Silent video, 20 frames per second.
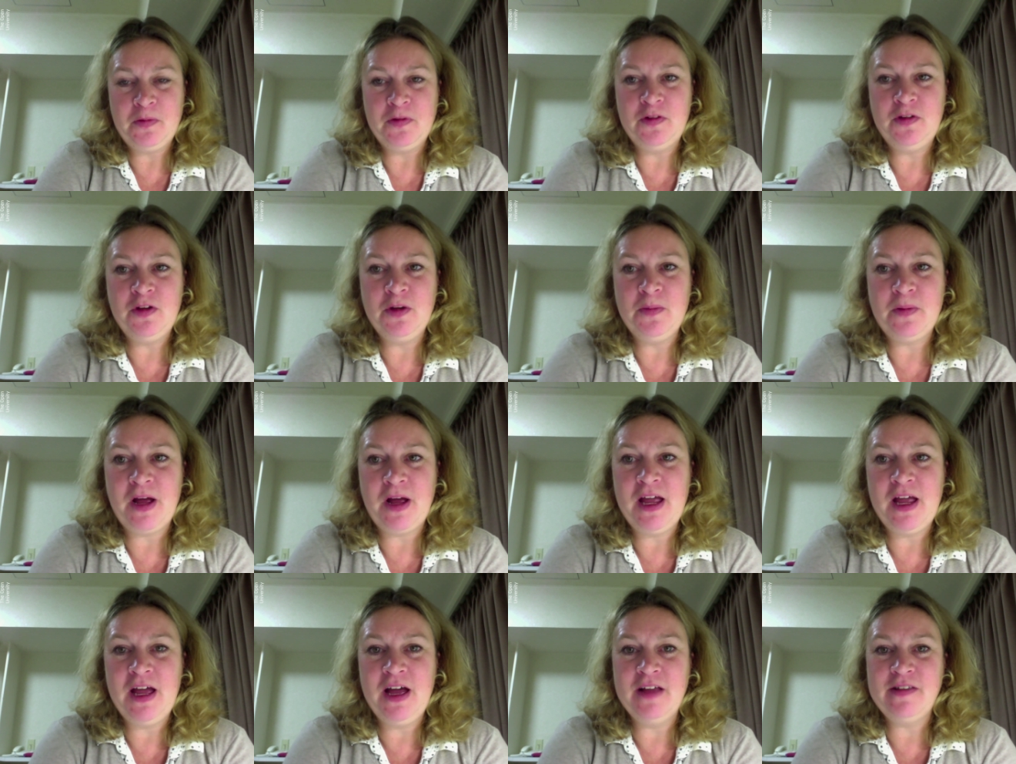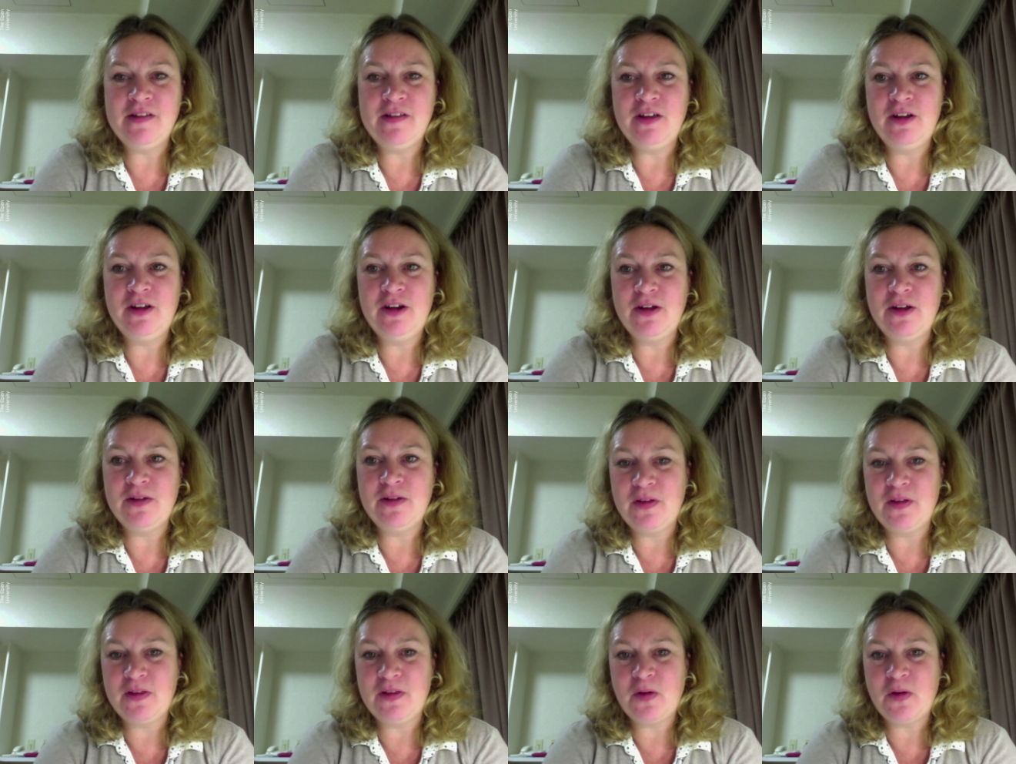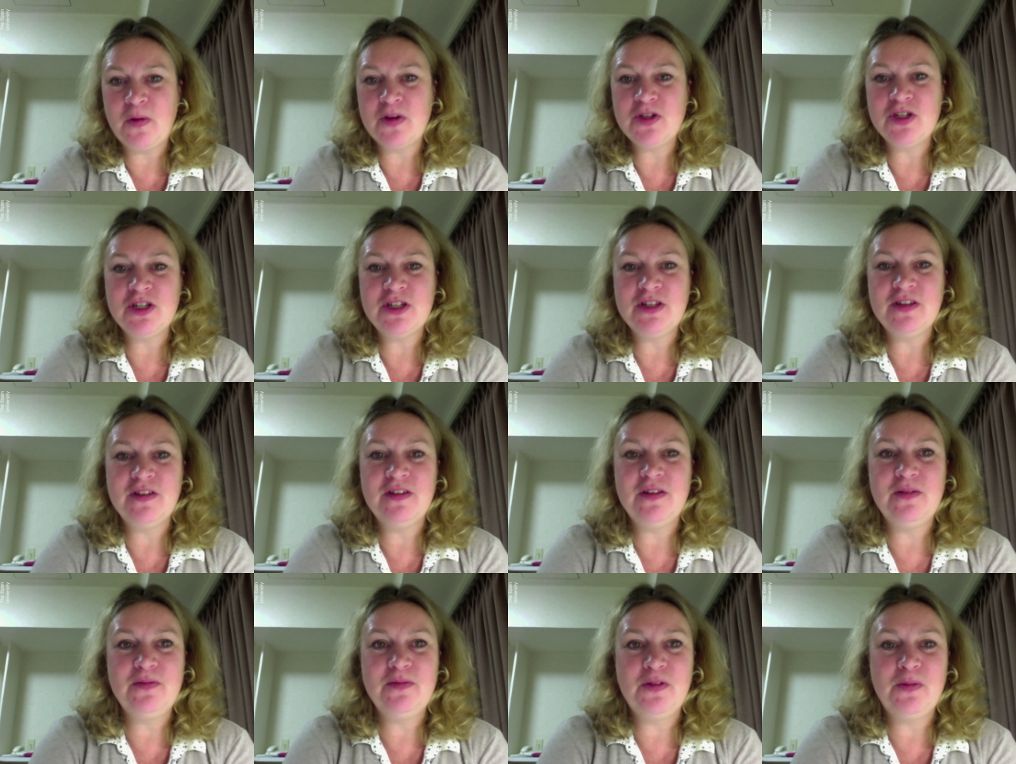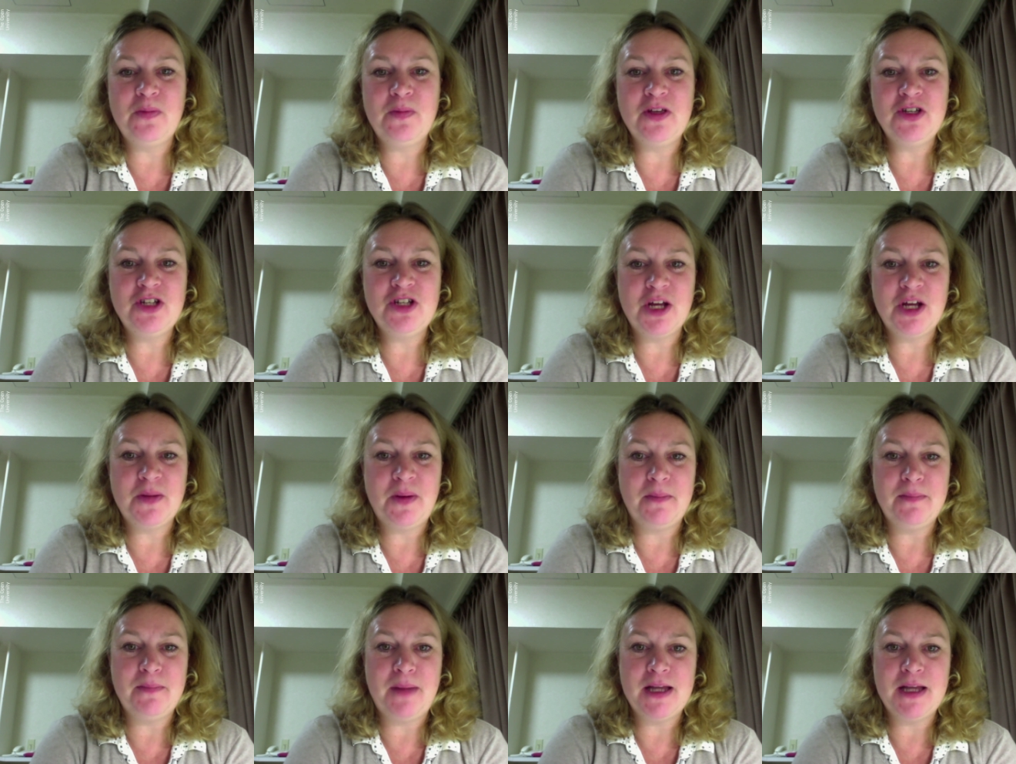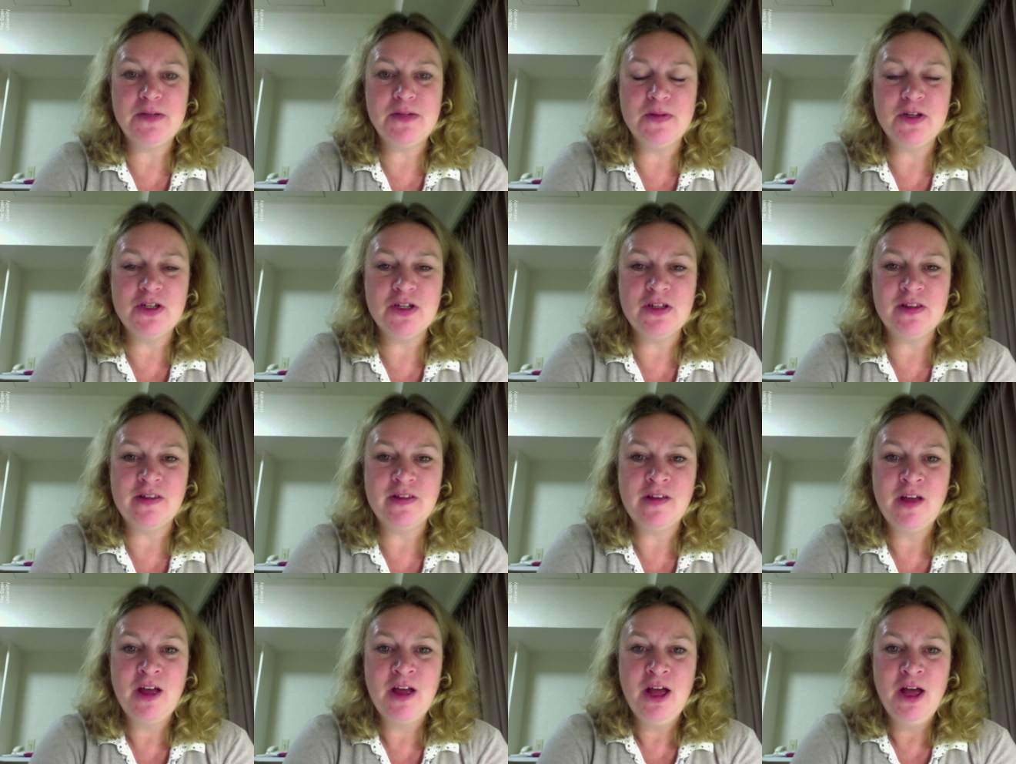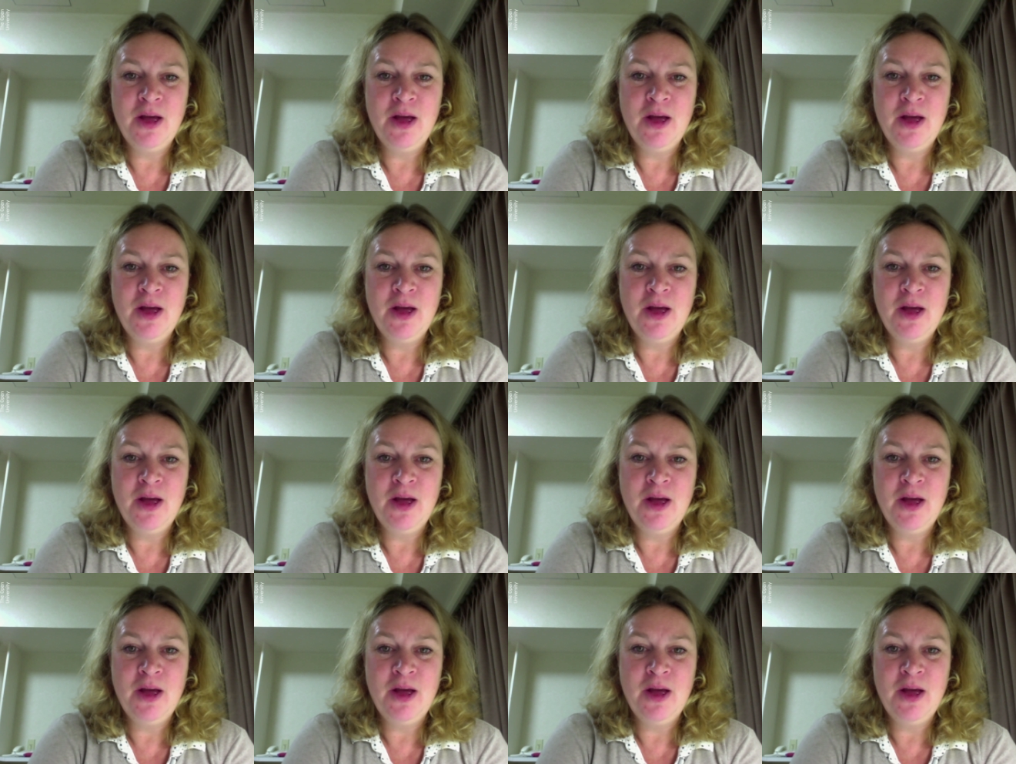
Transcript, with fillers: to do. But I heard, you know, the, the, question was mentioning about manned missions,